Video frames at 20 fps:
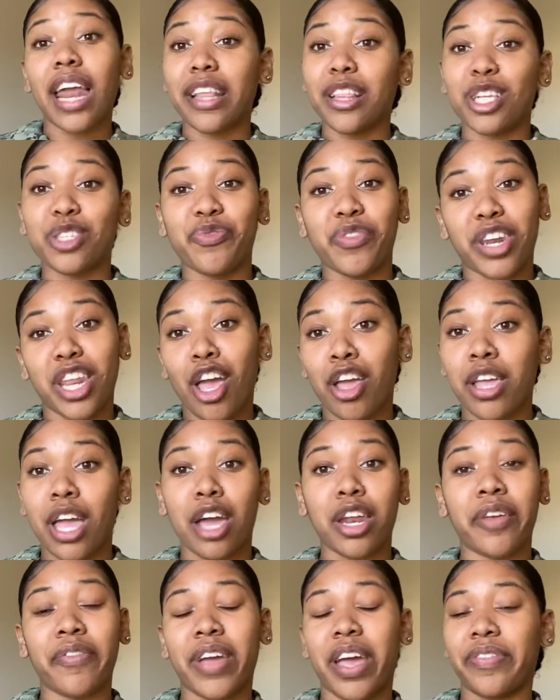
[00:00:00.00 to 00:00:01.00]
this video, y'all
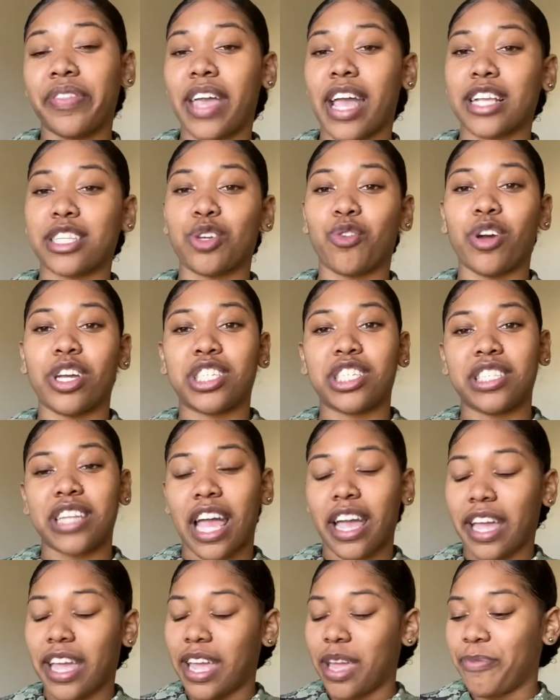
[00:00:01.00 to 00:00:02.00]
don't even have to ask questions.
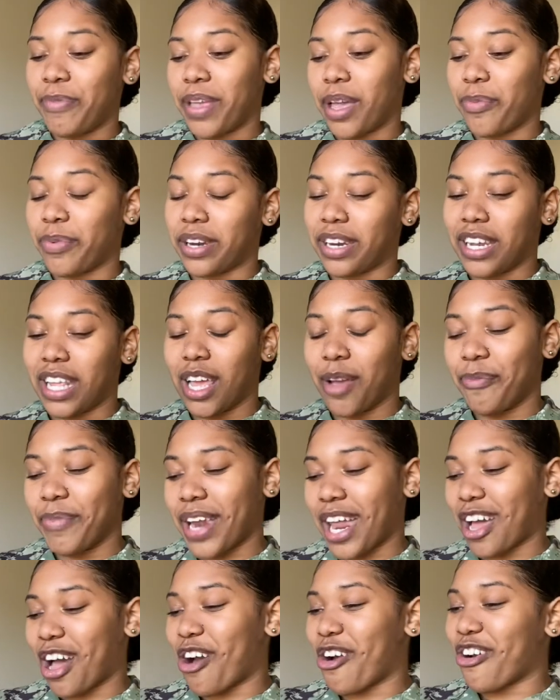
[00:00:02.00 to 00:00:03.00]
Y'all can hit me up in the DM and be
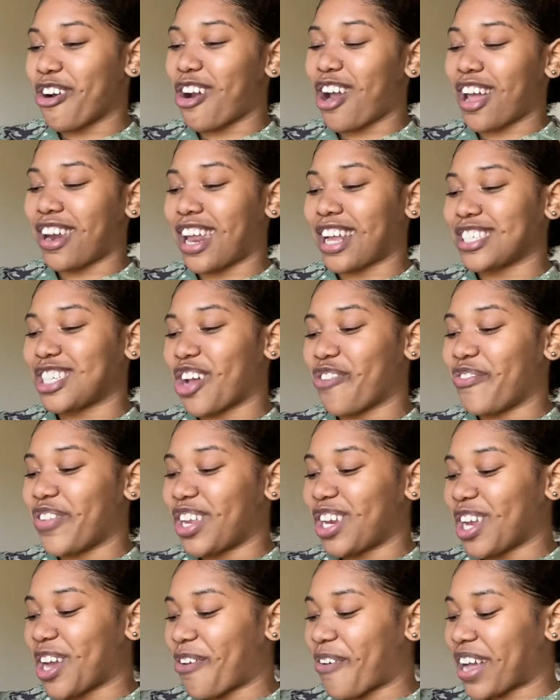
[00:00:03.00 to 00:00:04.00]
like, Oh girl, I like that
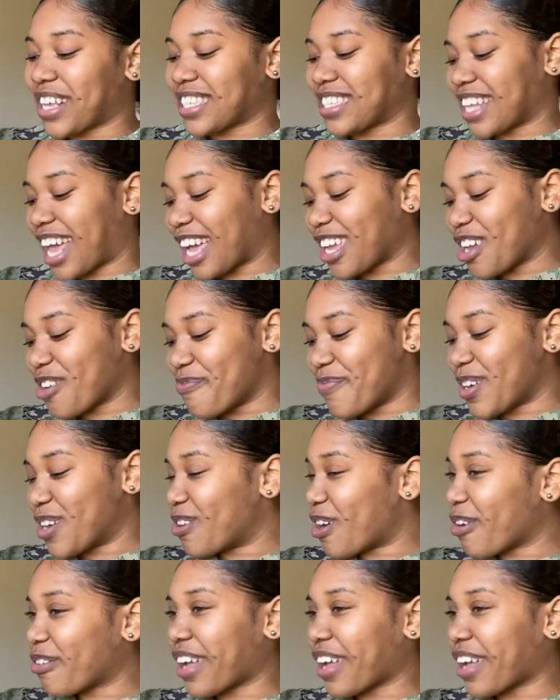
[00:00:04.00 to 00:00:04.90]
video. I saw you, boo.